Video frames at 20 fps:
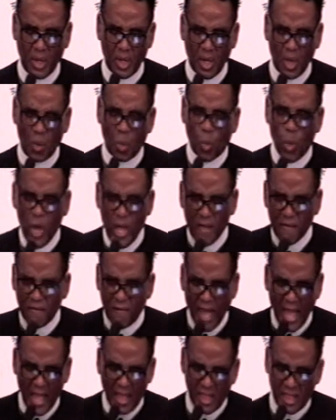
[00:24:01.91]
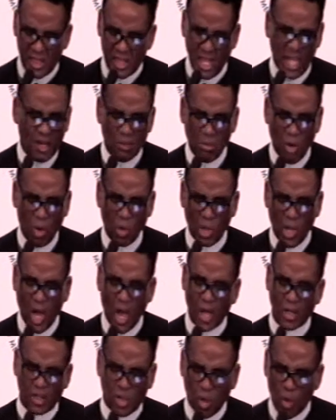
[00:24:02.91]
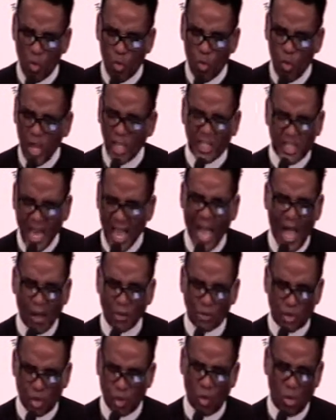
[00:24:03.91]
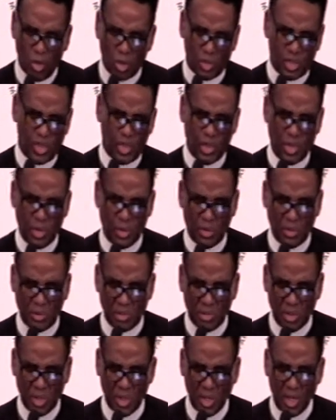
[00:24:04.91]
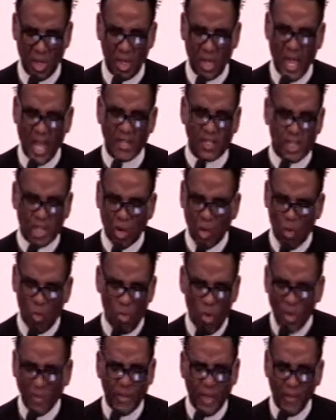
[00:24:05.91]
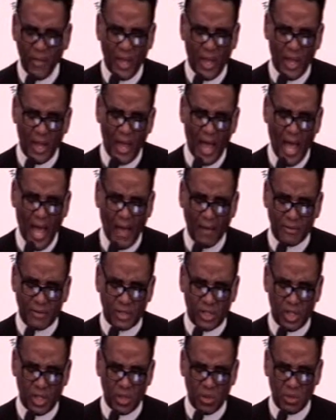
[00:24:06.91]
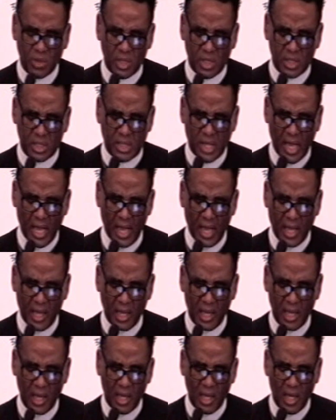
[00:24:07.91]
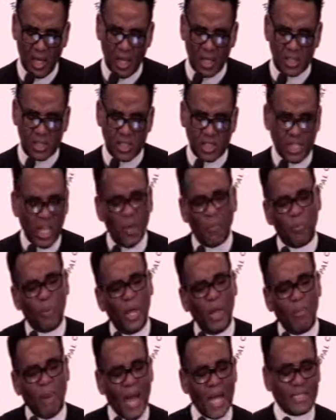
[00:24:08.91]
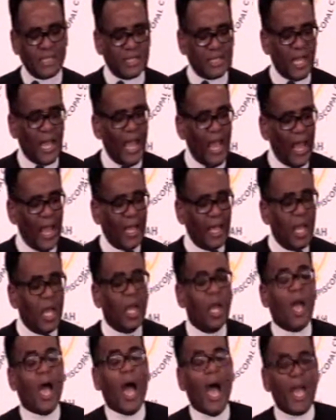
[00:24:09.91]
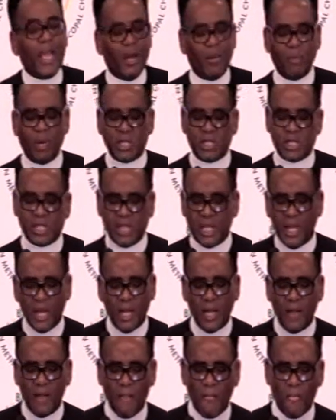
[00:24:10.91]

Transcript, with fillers: we invite them, O oh God, to reach out towards you and surrender their lives to you this day simply by saying, I am a sinner.